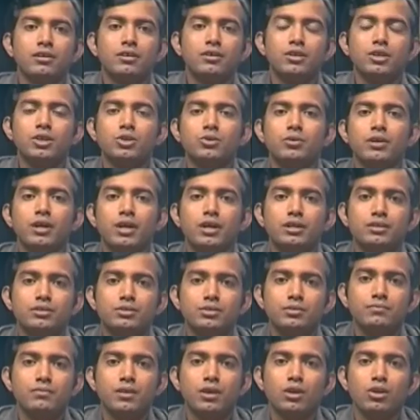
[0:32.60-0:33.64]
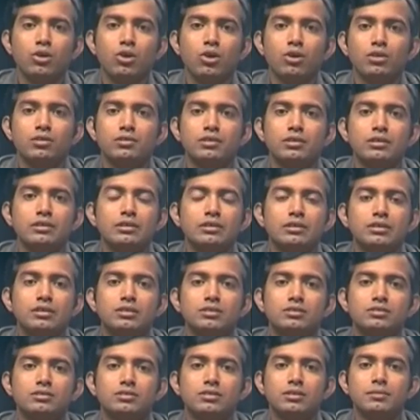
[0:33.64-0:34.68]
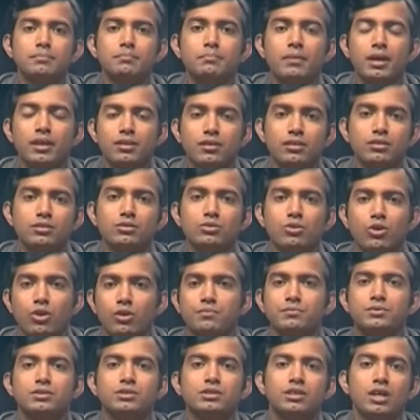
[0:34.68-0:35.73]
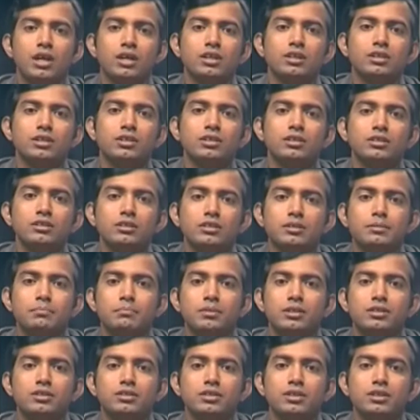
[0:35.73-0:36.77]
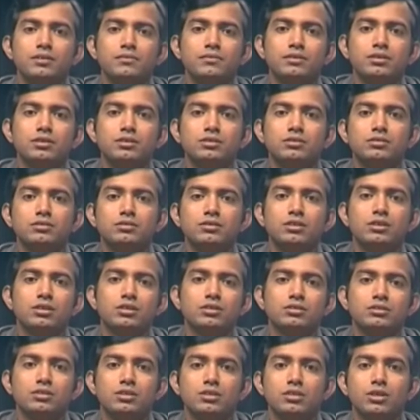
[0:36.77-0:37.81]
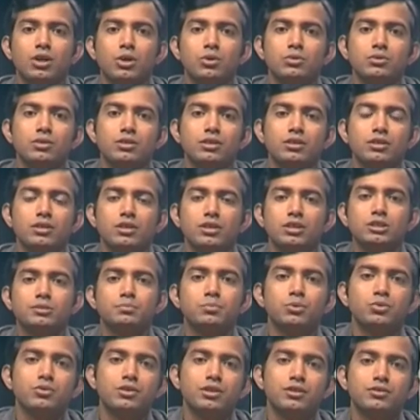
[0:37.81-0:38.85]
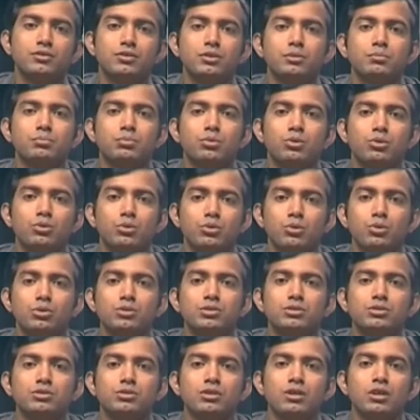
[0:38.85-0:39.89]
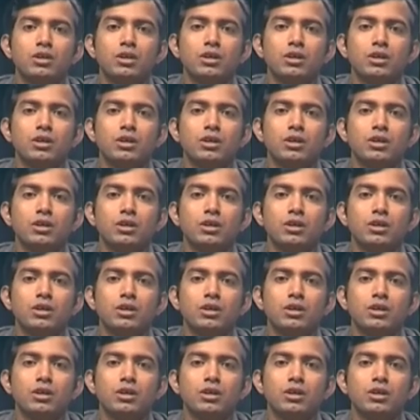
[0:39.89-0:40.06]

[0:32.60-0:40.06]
Radioactive well logging is a method of studying the materials surrounding exploratory boreholes,